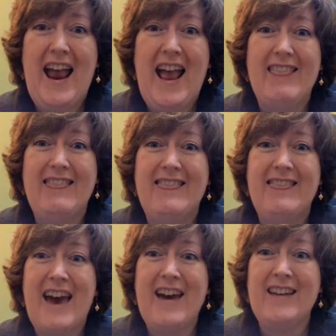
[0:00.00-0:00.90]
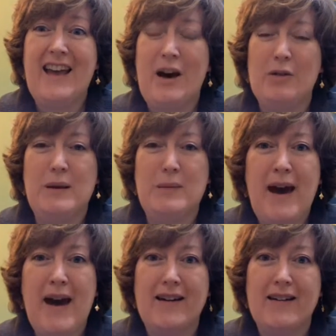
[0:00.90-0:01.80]
And that held me
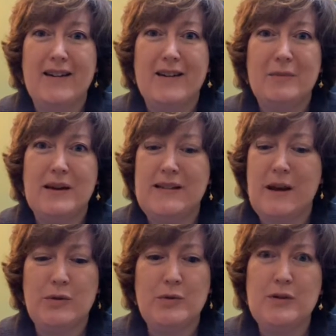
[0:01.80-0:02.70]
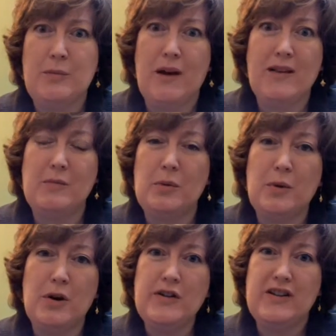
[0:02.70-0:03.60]
back because I was a responsible
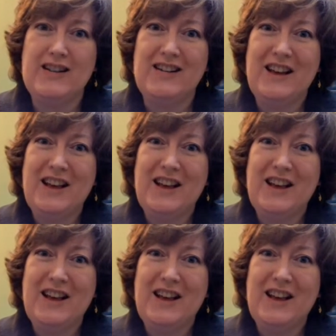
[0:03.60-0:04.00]
person